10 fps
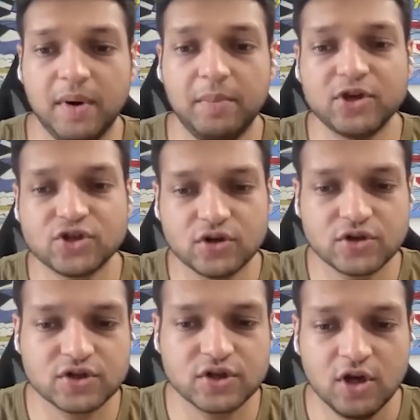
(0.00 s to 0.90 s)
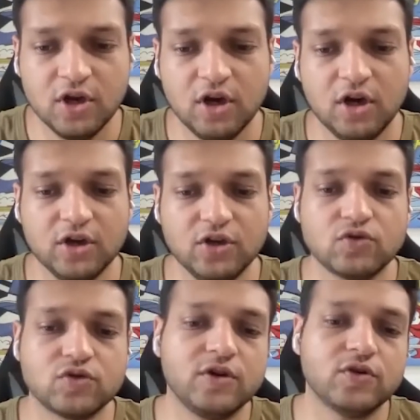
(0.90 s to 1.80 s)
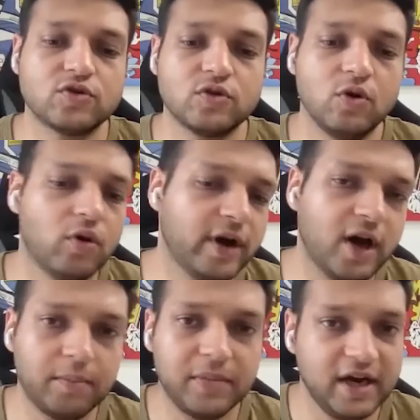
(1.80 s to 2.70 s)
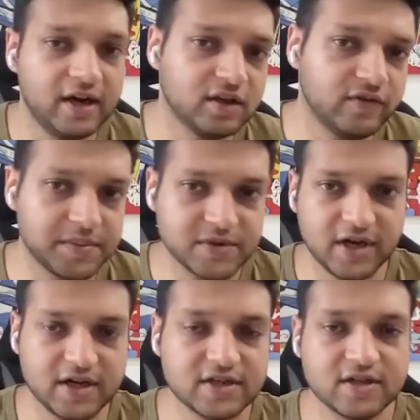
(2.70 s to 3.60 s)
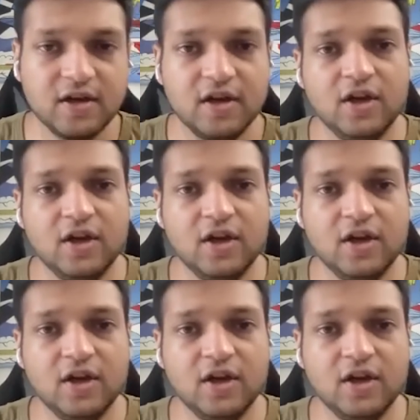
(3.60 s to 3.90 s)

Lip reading: publishers usually used to go and update the websites.